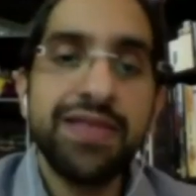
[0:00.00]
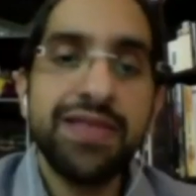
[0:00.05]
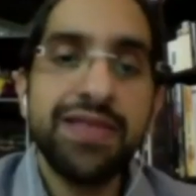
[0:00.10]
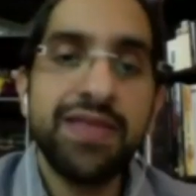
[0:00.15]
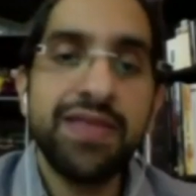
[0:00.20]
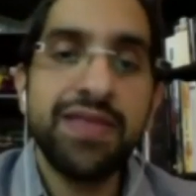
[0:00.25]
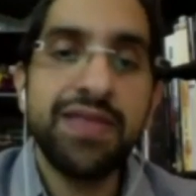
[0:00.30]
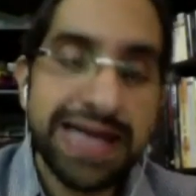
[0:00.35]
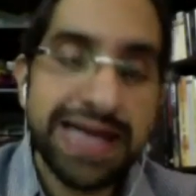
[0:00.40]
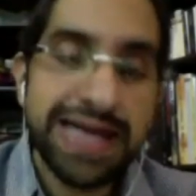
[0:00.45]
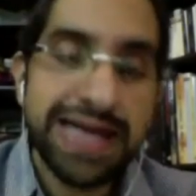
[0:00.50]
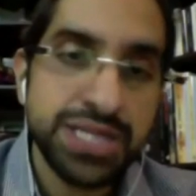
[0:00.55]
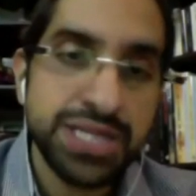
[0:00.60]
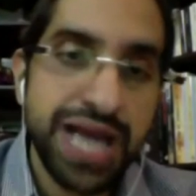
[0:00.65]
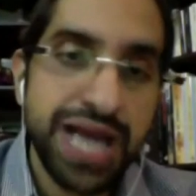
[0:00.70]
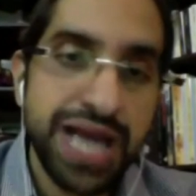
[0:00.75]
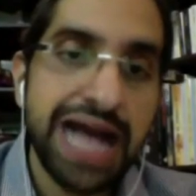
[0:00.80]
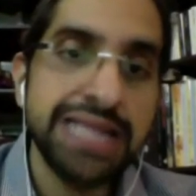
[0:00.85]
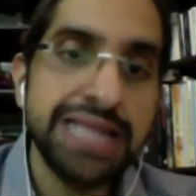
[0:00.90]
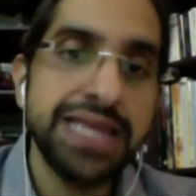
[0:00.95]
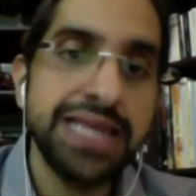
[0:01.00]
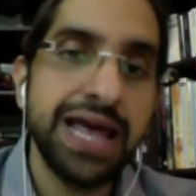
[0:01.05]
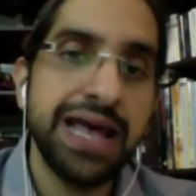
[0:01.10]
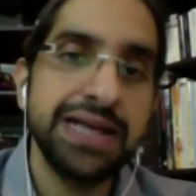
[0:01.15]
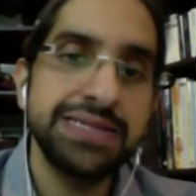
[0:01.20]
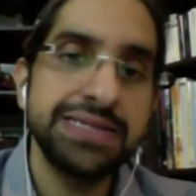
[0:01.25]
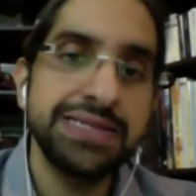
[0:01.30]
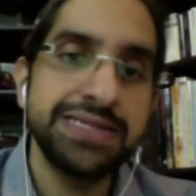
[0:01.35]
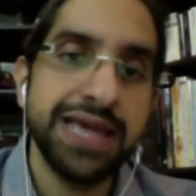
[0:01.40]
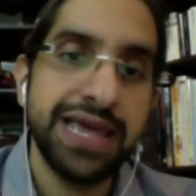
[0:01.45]
the Hassan Shahata
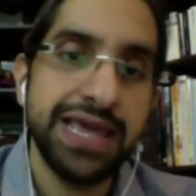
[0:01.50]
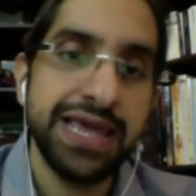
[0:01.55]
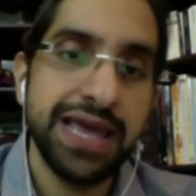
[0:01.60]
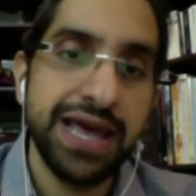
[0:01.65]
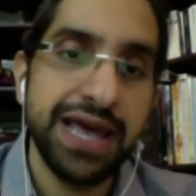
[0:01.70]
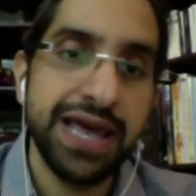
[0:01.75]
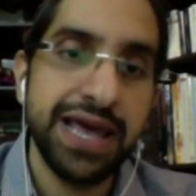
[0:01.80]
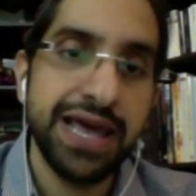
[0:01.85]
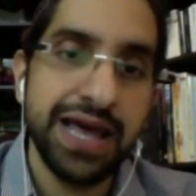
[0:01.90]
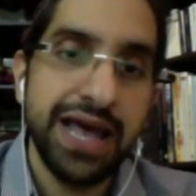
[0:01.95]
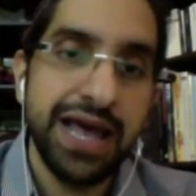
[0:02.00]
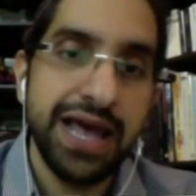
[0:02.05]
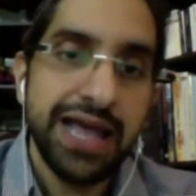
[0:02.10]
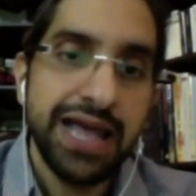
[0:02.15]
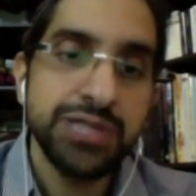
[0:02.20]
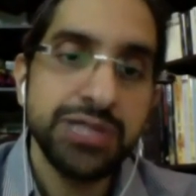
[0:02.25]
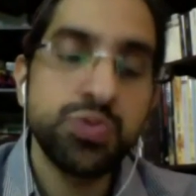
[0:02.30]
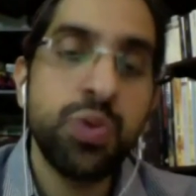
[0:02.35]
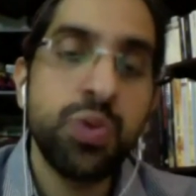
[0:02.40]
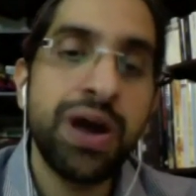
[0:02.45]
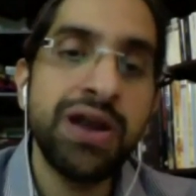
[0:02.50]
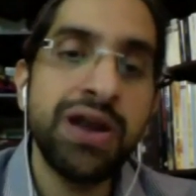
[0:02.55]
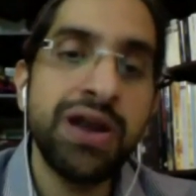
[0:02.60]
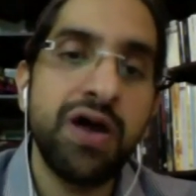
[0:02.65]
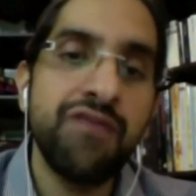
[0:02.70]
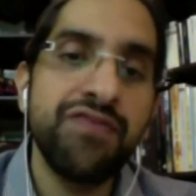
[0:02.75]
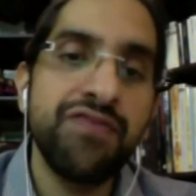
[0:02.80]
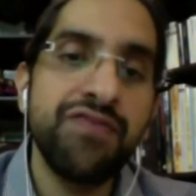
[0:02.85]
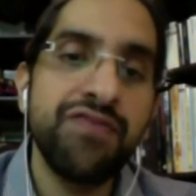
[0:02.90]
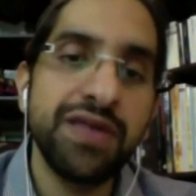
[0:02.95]
is one
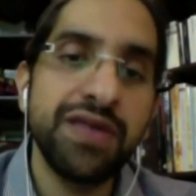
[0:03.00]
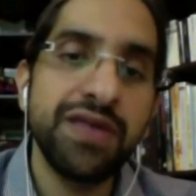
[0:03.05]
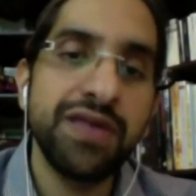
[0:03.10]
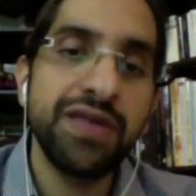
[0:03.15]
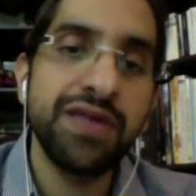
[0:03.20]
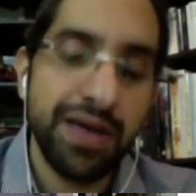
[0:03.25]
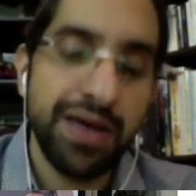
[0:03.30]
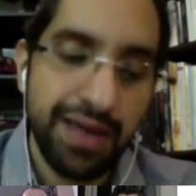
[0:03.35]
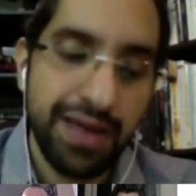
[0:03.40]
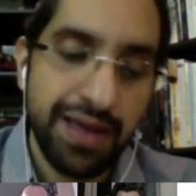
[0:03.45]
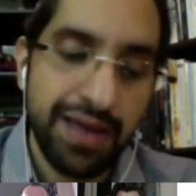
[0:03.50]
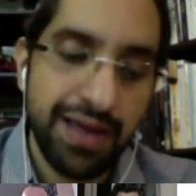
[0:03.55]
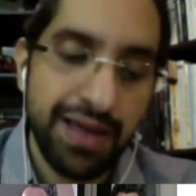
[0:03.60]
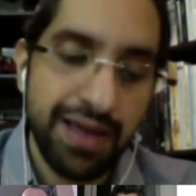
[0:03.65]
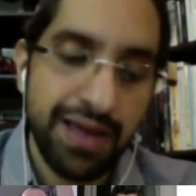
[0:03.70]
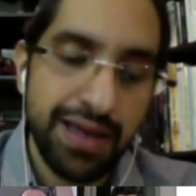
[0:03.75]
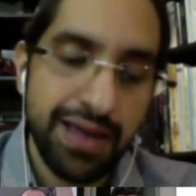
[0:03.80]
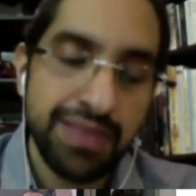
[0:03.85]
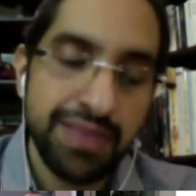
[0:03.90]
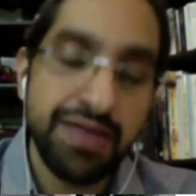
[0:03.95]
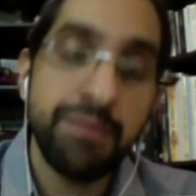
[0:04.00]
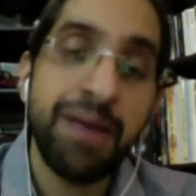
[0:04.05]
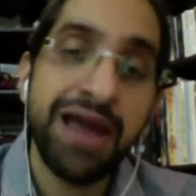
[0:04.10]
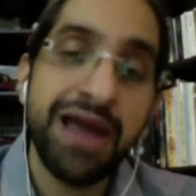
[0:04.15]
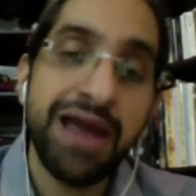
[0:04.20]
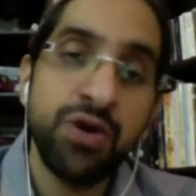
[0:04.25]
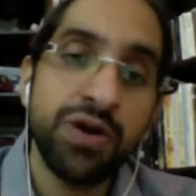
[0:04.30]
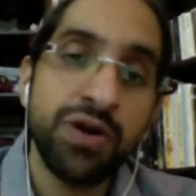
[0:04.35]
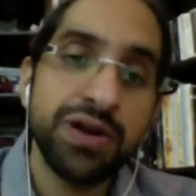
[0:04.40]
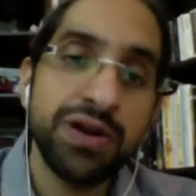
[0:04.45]
of the
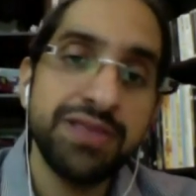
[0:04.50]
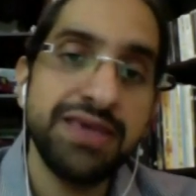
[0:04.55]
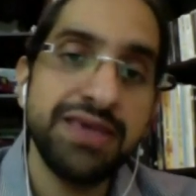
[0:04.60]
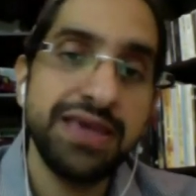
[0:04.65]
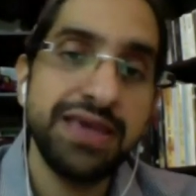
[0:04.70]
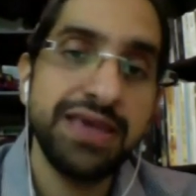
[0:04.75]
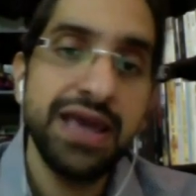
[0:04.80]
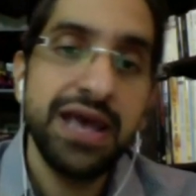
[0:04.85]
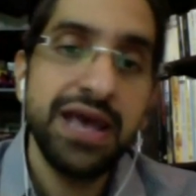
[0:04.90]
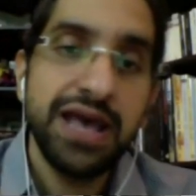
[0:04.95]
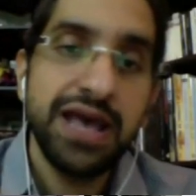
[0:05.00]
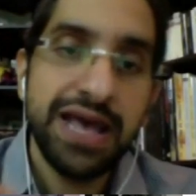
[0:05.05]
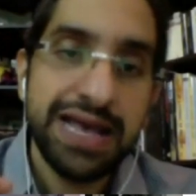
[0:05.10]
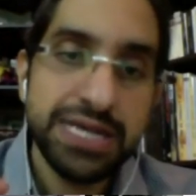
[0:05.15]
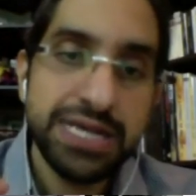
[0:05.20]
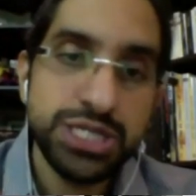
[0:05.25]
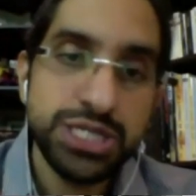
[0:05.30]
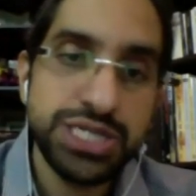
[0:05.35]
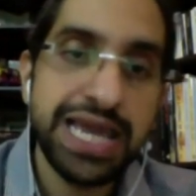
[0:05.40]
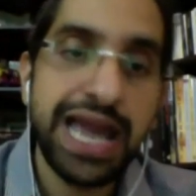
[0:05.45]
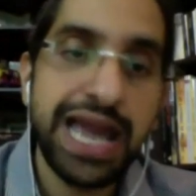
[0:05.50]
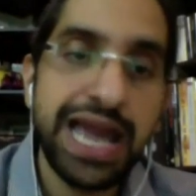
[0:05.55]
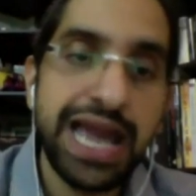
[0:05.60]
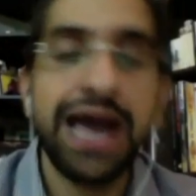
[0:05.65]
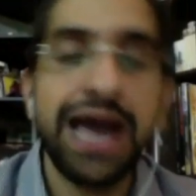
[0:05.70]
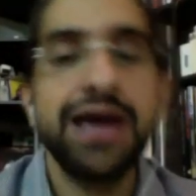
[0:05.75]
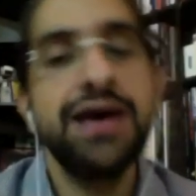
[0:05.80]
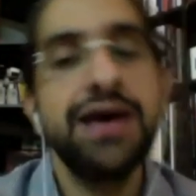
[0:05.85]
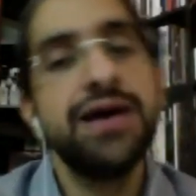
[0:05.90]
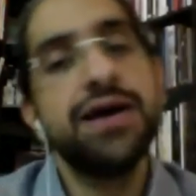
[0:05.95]
minority
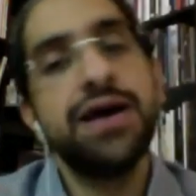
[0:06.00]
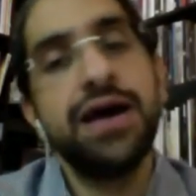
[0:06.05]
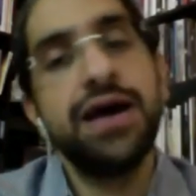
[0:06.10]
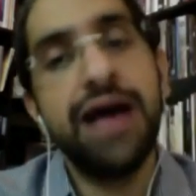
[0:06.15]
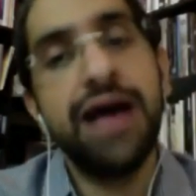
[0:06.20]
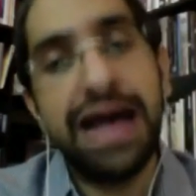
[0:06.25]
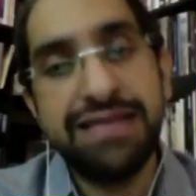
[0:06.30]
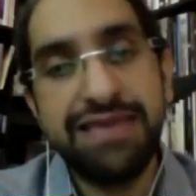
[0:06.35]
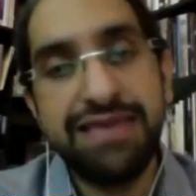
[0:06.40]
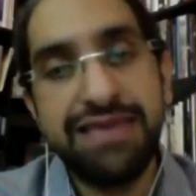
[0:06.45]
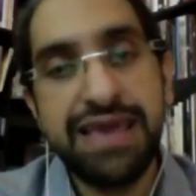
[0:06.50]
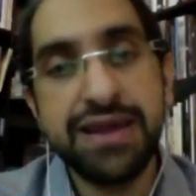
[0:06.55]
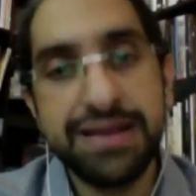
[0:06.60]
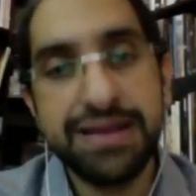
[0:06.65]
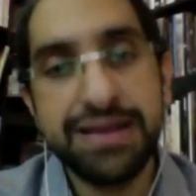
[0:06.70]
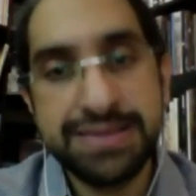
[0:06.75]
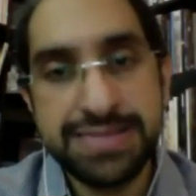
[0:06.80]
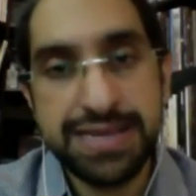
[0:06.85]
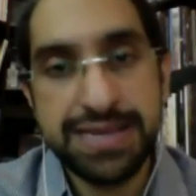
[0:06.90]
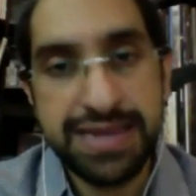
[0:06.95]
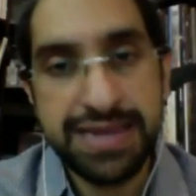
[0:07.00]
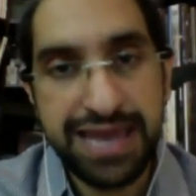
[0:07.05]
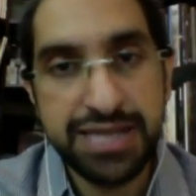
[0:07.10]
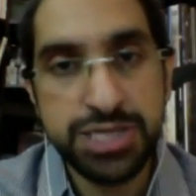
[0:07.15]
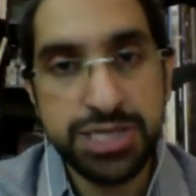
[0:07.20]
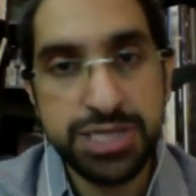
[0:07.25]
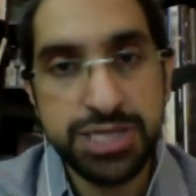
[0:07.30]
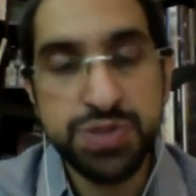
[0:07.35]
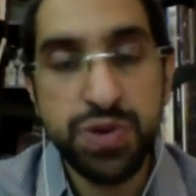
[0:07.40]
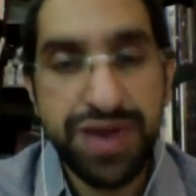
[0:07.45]
Shia adherents in
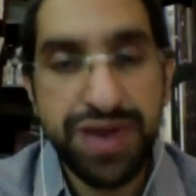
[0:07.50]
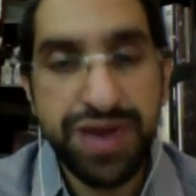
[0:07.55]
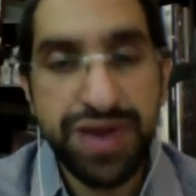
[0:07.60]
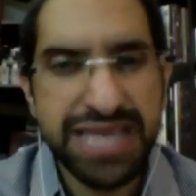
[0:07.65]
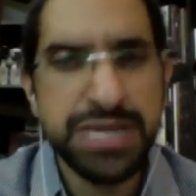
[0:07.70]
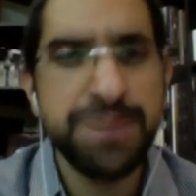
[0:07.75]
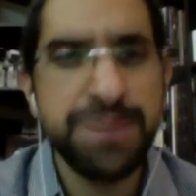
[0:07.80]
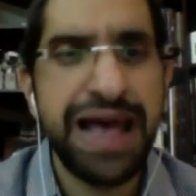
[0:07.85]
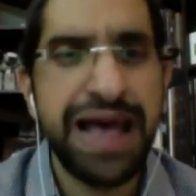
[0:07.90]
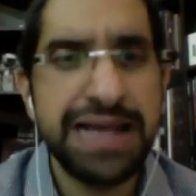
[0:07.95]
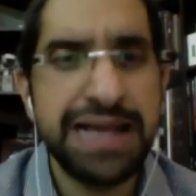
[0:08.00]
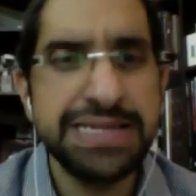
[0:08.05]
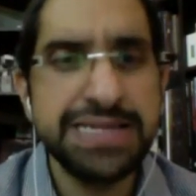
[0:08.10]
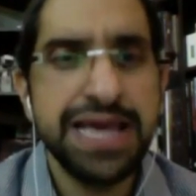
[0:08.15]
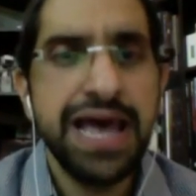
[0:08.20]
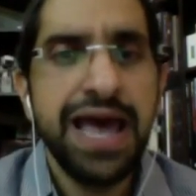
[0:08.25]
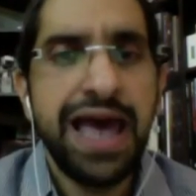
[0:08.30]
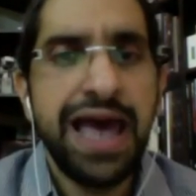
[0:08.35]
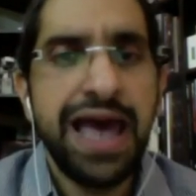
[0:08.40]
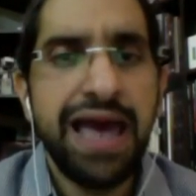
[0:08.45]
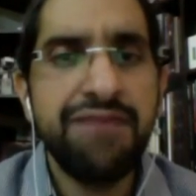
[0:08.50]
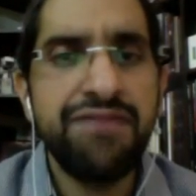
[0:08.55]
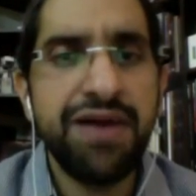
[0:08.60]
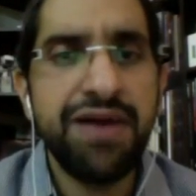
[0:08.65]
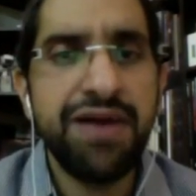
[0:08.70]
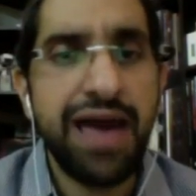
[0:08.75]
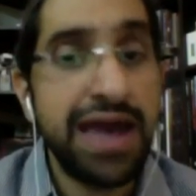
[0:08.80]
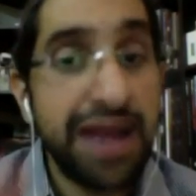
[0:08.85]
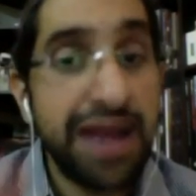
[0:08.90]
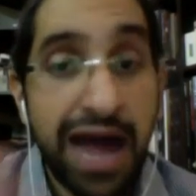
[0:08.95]
Egypt. So Egypt has
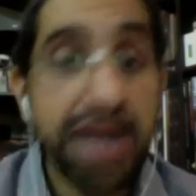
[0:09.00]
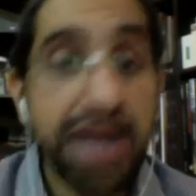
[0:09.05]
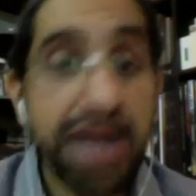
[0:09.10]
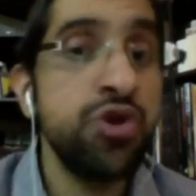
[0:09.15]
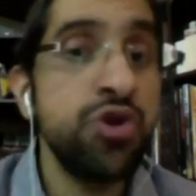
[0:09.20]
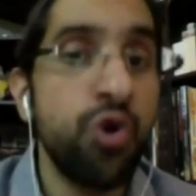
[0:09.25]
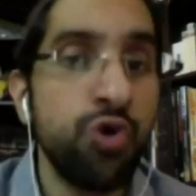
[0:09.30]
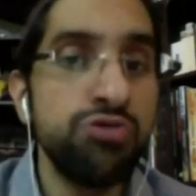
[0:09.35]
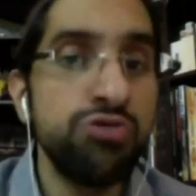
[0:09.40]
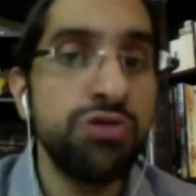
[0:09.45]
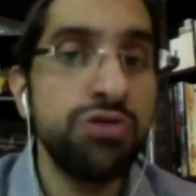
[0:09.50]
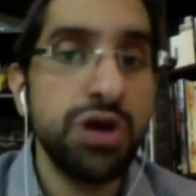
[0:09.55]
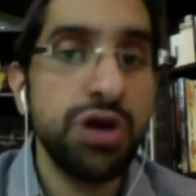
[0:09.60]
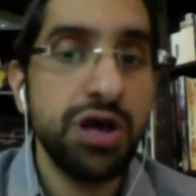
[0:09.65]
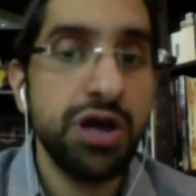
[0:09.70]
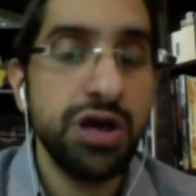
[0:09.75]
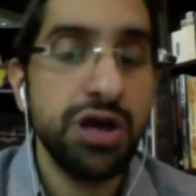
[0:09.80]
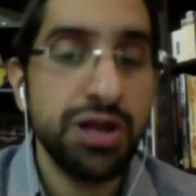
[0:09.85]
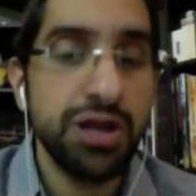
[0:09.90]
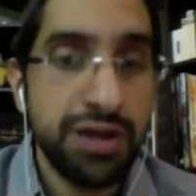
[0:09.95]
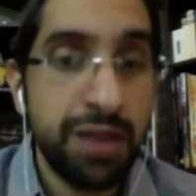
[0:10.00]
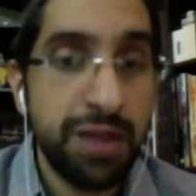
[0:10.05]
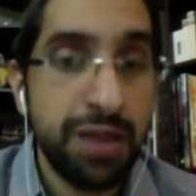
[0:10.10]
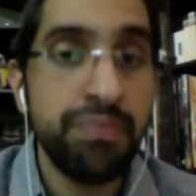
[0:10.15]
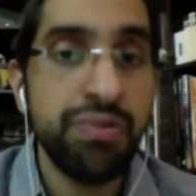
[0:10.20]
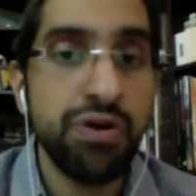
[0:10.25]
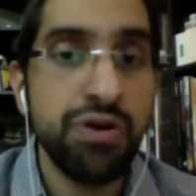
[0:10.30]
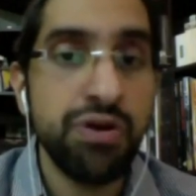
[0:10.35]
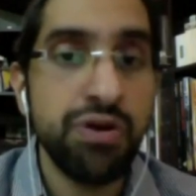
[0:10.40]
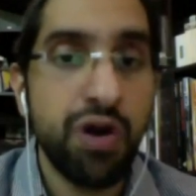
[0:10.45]
an unknown
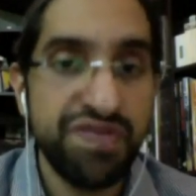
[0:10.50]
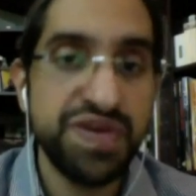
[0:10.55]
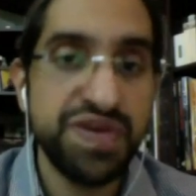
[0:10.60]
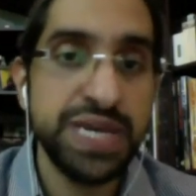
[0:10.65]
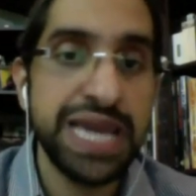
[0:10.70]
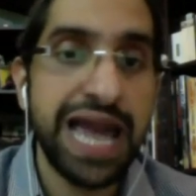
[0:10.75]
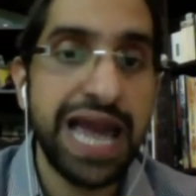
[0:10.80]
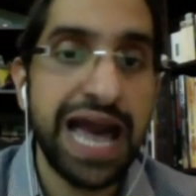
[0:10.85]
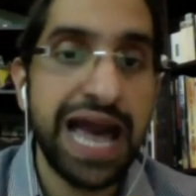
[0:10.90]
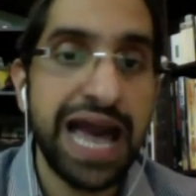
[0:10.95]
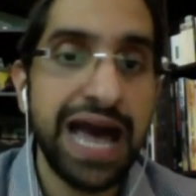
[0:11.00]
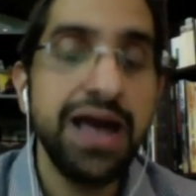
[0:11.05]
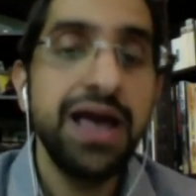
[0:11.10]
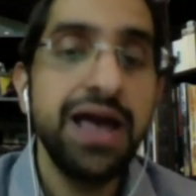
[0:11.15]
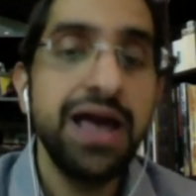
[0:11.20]
number of Shia.